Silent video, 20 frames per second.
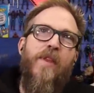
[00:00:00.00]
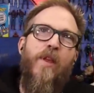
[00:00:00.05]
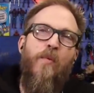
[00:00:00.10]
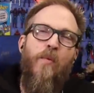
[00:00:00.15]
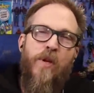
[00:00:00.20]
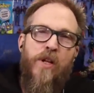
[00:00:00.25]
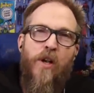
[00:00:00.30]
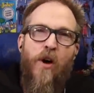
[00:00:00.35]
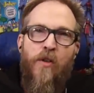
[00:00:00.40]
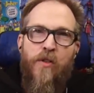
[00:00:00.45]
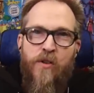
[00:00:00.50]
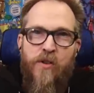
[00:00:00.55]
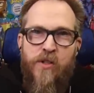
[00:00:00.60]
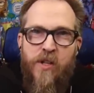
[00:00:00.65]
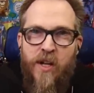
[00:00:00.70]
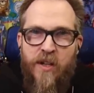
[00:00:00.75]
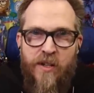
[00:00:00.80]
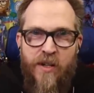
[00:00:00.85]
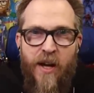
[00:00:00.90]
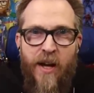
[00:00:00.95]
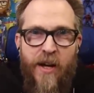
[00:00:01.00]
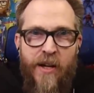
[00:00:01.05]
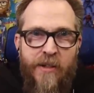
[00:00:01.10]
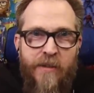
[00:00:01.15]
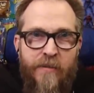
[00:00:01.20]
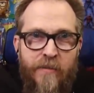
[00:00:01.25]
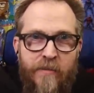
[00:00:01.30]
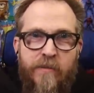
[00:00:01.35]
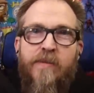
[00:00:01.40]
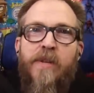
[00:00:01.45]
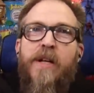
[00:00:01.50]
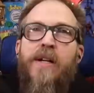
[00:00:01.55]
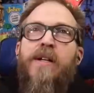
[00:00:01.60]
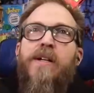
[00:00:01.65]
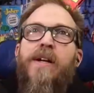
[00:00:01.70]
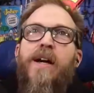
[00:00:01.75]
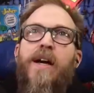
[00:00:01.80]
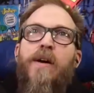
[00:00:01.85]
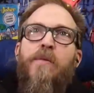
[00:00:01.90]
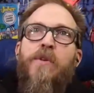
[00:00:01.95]
we know their son died,
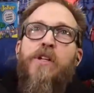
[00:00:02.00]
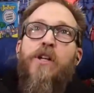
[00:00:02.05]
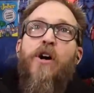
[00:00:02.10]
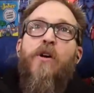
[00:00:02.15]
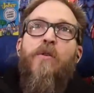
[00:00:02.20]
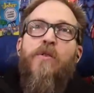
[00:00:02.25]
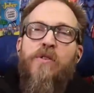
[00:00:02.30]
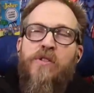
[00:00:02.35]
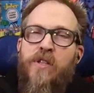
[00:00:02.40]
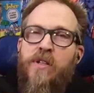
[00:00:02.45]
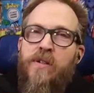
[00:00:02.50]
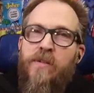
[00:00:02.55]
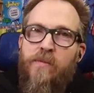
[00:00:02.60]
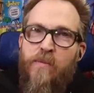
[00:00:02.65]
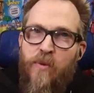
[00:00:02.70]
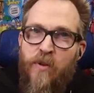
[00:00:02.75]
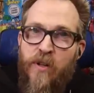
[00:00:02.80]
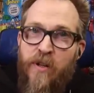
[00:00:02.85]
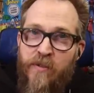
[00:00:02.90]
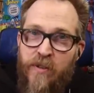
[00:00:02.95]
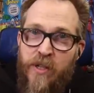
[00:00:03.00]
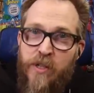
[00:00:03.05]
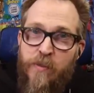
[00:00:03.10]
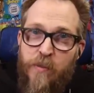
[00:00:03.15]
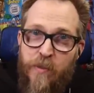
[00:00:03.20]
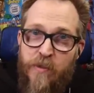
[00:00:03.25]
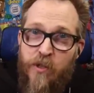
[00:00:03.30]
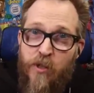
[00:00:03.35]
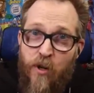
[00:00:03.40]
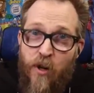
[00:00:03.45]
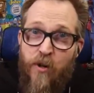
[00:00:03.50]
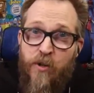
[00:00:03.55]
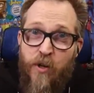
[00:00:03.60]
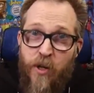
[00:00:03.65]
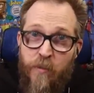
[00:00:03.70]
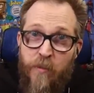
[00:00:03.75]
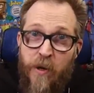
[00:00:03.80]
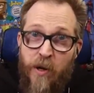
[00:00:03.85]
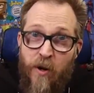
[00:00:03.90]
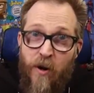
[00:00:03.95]
and we know it was in previous Star
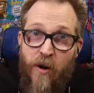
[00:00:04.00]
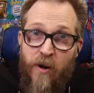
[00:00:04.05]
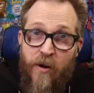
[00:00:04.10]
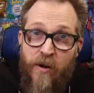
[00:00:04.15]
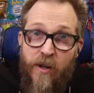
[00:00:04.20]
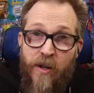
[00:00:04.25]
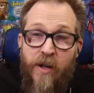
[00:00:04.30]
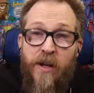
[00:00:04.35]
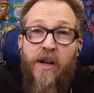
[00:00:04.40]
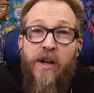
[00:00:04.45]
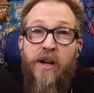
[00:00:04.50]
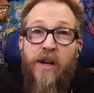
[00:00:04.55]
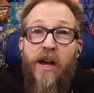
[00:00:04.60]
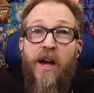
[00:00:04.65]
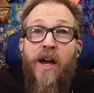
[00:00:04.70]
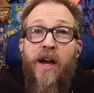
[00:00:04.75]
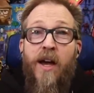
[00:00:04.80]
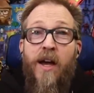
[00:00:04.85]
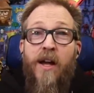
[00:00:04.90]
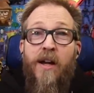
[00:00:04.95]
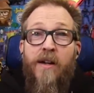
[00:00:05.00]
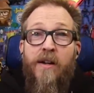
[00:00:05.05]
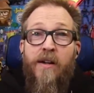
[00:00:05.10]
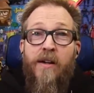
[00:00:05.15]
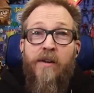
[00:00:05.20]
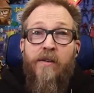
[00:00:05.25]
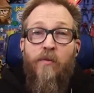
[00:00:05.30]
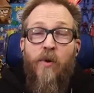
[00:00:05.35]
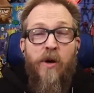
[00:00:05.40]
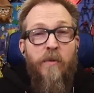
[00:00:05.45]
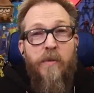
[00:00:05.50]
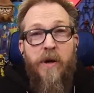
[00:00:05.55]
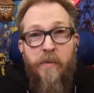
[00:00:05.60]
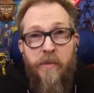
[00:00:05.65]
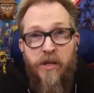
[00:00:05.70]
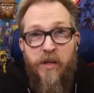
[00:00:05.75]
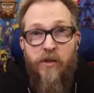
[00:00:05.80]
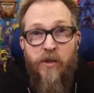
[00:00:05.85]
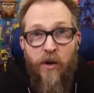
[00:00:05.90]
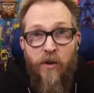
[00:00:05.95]
Trek Picard. And well,
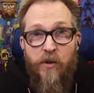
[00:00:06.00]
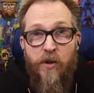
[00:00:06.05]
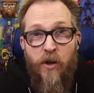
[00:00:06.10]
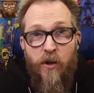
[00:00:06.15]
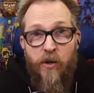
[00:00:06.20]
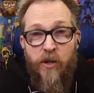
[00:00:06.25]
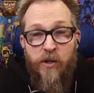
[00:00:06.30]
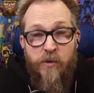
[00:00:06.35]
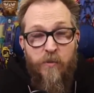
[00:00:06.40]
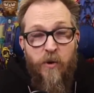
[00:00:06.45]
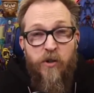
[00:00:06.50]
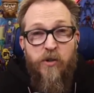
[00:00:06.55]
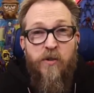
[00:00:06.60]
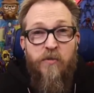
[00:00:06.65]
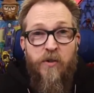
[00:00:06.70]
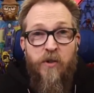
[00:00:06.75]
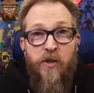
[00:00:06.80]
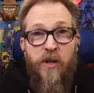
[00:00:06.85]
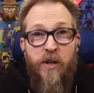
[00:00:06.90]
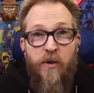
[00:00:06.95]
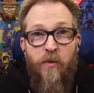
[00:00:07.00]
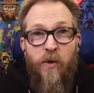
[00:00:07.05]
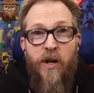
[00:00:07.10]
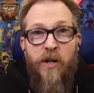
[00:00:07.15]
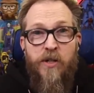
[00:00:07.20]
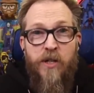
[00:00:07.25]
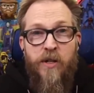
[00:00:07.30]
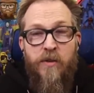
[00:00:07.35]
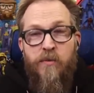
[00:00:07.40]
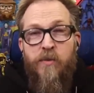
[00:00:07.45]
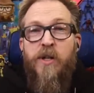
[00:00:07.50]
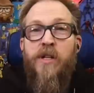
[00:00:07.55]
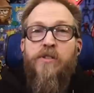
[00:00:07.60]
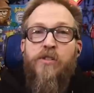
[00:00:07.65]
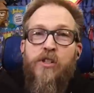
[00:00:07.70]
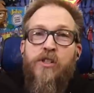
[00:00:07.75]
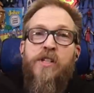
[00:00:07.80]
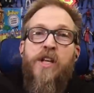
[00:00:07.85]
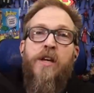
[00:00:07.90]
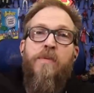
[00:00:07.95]
maybe you don't know because most of you didn't watch it. Well,
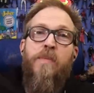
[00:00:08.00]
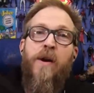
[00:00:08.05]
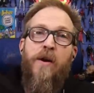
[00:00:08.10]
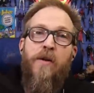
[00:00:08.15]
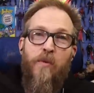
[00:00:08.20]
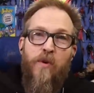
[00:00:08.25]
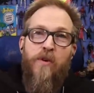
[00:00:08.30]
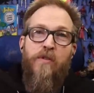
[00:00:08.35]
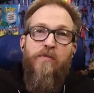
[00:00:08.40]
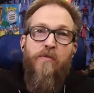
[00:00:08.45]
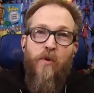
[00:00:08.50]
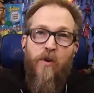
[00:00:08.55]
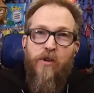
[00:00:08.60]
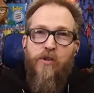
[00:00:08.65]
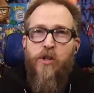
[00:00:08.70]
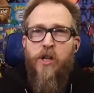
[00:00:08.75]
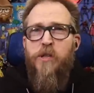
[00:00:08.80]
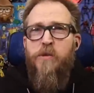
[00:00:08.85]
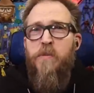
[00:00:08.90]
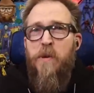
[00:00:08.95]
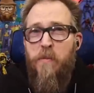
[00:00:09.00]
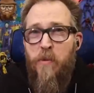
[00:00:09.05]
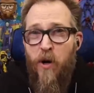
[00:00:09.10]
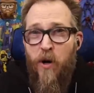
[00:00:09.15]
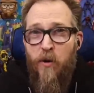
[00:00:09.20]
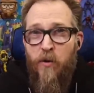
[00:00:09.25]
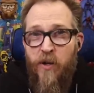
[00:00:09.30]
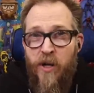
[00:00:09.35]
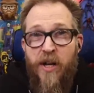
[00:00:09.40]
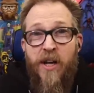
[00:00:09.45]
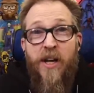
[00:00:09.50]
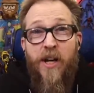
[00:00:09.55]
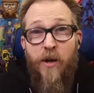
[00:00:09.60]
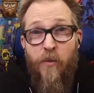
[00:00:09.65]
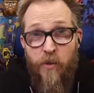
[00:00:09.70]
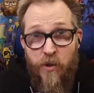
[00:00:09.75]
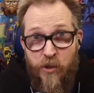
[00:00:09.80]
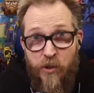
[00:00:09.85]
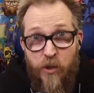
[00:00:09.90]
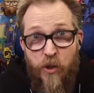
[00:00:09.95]
just take my word for it. Trust me, bro.
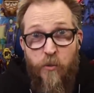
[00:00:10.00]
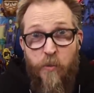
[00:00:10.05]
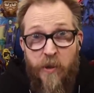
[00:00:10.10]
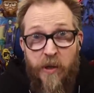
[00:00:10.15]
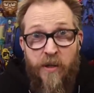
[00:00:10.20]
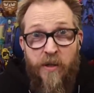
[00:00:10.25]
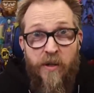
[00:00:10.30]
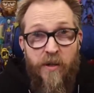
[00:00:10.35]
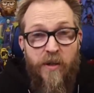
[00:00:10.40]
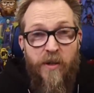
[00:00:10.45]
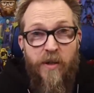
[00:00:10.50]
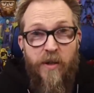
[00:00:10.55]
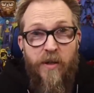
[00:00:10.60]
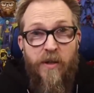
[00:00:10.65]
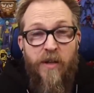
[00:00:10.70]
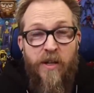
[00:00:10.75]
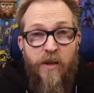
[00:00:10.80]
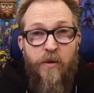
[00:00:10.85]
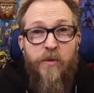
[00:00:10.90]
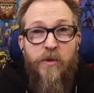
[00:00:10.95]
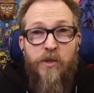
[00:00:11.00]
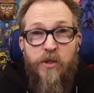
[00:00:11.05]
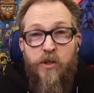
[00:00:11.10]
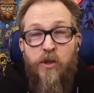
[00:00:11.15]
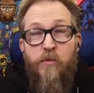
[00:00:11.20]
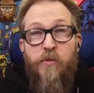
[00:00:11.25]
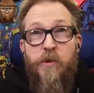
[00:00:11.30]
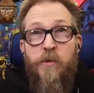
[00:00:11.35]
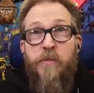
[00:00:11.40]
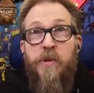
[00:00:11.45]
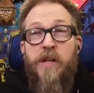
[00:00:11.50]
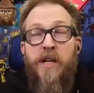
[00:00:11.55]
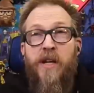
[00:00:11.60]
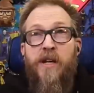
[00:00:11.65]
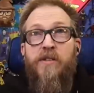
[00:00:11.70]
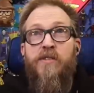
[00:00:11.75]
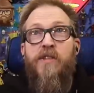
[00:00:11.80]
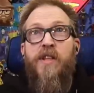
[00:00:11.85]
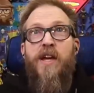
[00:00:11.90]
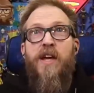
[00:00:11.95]
It was stupid. It was stupid
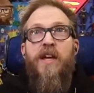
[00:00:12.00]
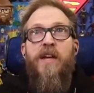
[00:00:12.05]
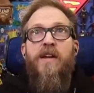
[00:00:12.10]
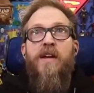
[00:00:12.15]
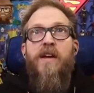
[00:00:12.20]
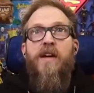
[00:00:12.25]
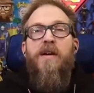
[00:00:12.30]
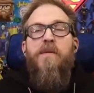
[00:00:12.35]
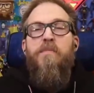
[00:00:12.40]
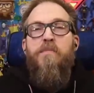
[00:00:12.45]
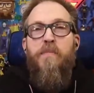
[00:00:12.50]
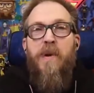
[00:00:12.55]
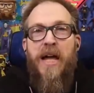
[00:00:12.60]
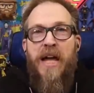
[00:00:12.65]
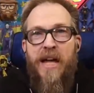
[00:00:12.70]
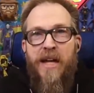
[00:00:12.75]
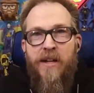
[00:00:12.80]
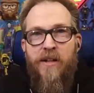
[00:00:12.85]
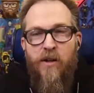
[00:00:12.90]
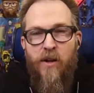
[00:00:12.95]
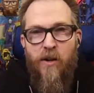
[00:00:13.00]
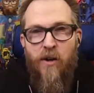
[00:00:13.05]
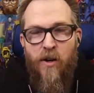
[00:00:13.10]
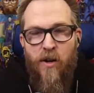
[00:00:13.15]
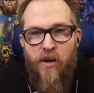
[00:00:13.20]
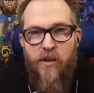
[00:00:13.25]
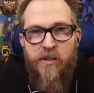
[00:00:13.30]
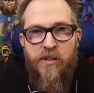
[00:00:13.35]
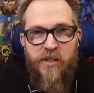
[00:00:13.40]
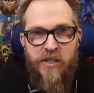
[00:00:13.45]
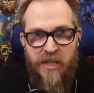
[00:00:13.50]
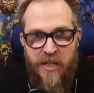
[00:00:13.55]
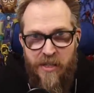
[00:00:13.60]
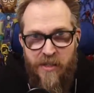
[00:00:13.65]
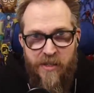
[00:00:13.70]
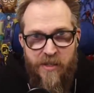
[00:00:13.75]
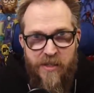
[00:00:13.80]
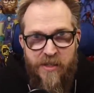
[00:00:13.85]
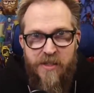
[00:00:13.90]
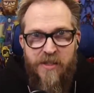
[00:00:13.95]
because they banned all
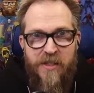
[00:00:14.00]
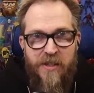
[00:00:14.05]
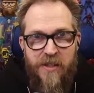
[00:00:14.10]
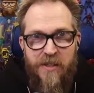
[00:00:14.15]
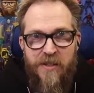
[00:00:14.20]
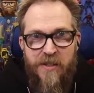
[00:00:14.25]
synths.